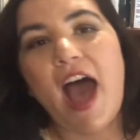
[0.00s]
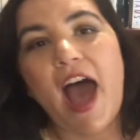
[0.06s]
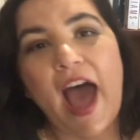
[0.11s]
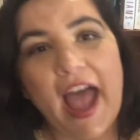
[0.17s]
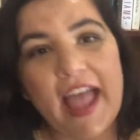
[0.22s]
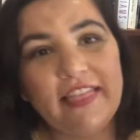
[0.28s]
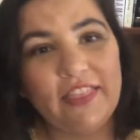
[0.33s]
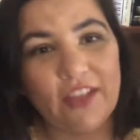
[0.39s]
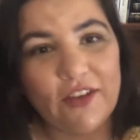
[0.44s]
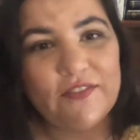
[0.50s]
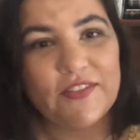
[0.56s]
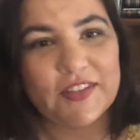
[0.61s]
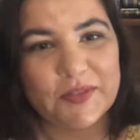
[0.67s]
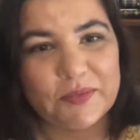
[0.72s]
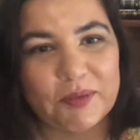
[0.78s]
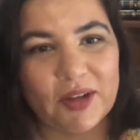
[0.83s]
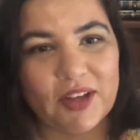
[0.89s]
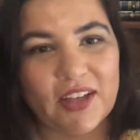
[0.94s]
I love
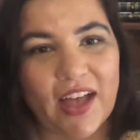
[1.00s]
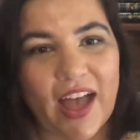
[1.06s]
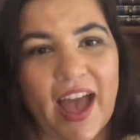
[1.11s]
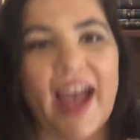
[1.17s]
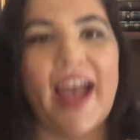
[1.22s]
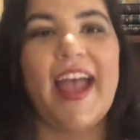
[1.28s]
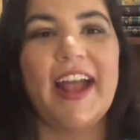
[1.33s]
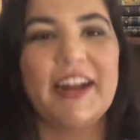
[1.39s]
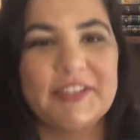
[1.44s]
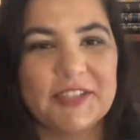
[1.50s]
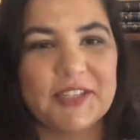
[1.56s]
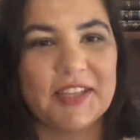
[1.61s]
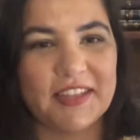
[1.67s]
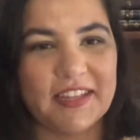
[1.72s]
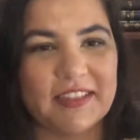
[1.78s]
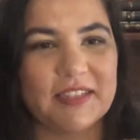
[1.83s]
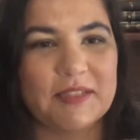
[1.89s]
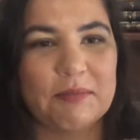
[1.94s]
this book. I actually
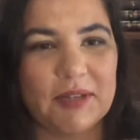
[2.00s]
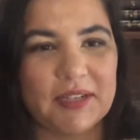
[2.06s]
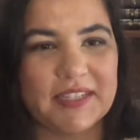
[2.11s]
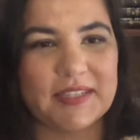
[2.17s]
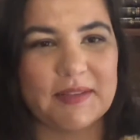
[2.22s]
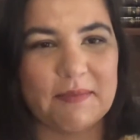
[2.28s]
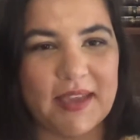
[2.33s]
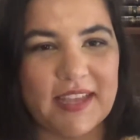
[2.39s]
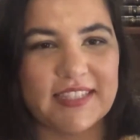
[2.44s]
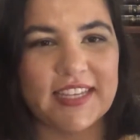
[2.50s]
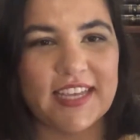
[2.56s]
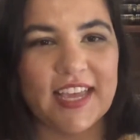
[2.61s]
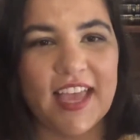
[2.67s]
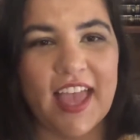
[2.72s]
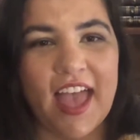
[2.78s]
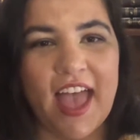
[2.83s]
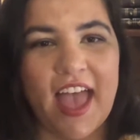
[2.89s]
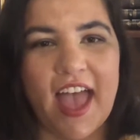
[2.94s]
think this book is
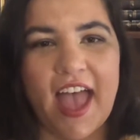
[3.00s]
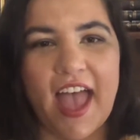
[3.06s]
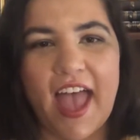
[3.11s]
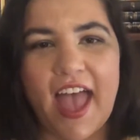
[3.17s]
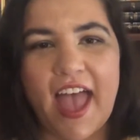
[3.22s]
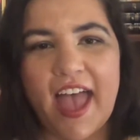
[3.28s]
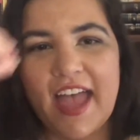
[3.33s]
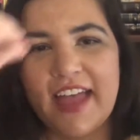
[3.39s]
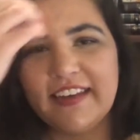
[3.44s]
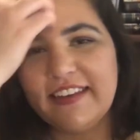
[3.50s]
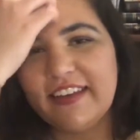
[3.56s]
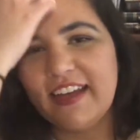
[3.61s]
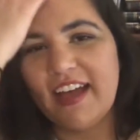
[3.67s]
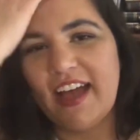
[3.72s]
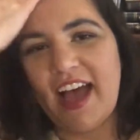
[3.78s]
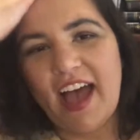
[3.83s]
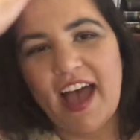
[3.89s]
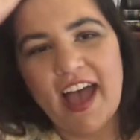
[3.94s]
amazing, and
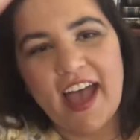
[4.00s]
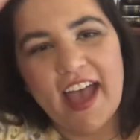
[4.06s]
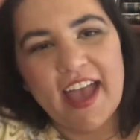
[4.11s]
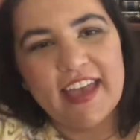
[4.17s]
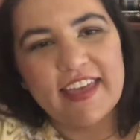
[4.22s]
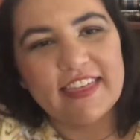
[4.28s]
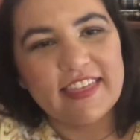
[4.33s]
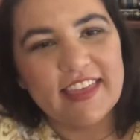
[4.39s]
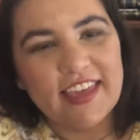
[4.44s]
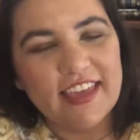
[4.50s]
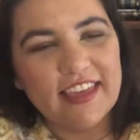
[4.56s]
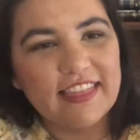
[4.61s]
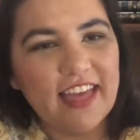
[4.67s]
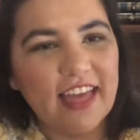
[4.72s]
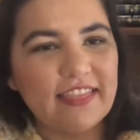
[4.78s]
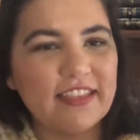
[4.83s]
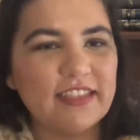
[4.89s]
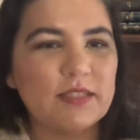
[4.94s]
I think
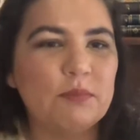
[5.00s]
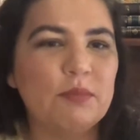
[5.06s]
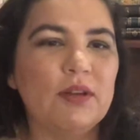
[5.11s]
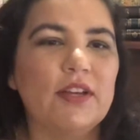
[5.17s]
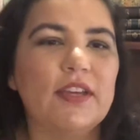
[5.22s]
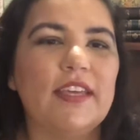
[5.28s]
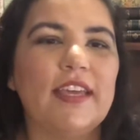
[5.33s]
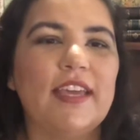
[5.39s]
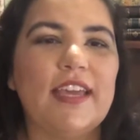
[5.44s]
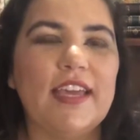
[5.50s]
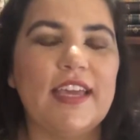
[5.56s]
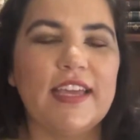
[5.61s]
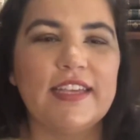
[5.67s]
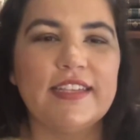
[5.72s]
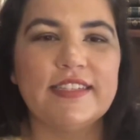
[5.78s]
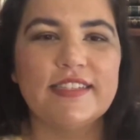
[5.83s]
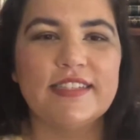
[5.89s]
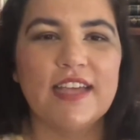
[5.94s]
that this book
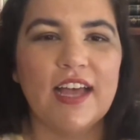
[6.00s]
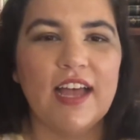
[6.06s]
is